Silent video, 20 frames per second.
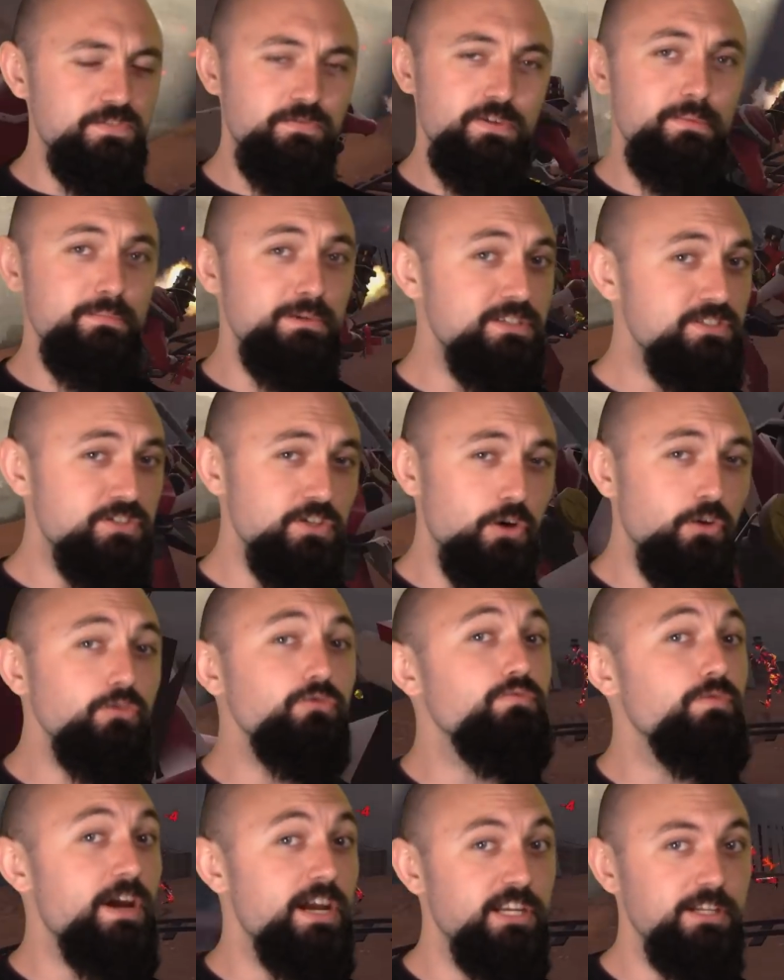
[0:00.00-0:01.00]
from his own
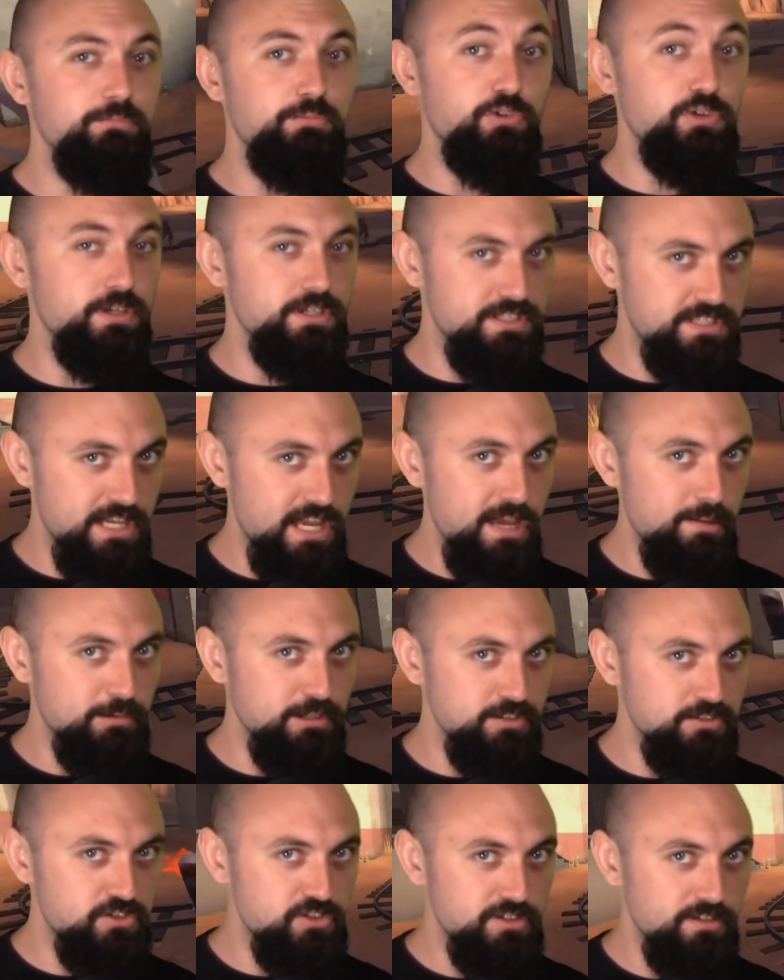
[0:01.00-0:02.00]
random crit
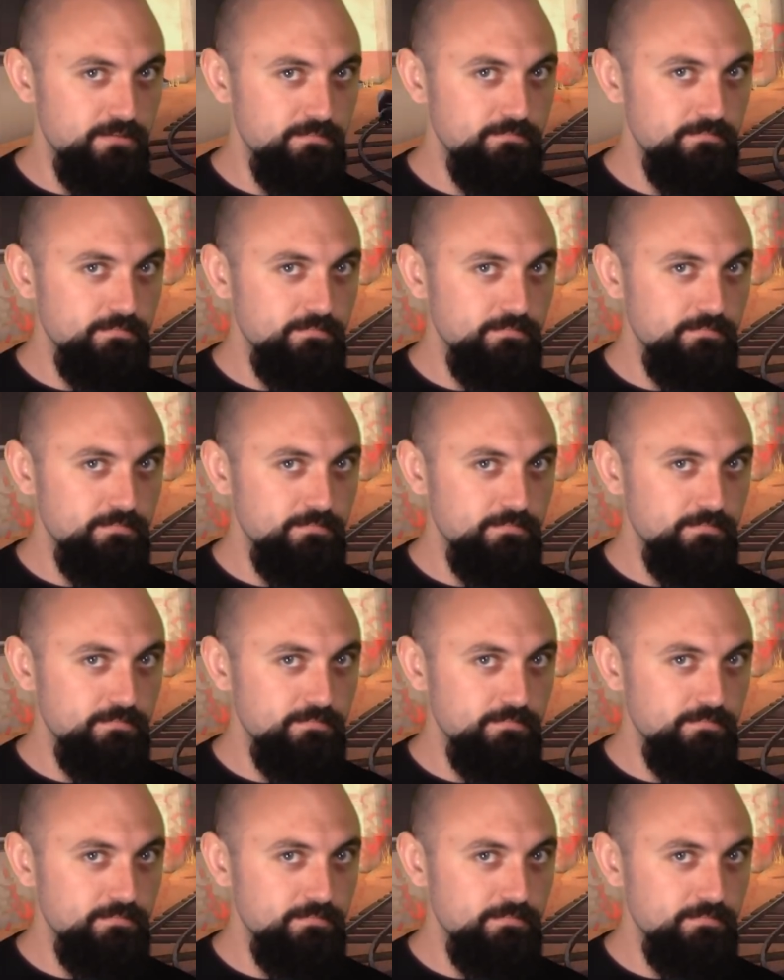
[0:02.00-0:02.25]
damage.